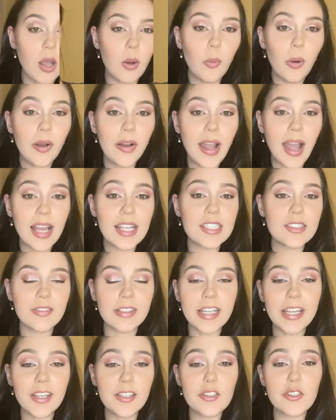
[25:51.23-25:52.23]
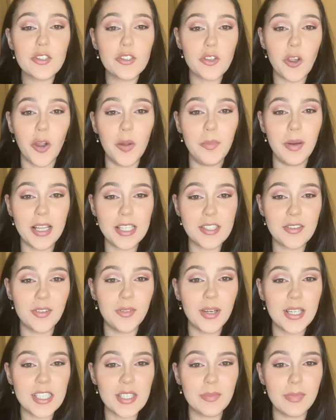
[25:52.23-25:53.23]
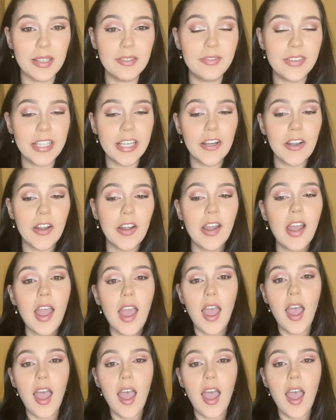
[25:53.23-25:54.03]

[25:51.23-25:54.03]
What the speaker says: Well guys, thank you so much for watching my video.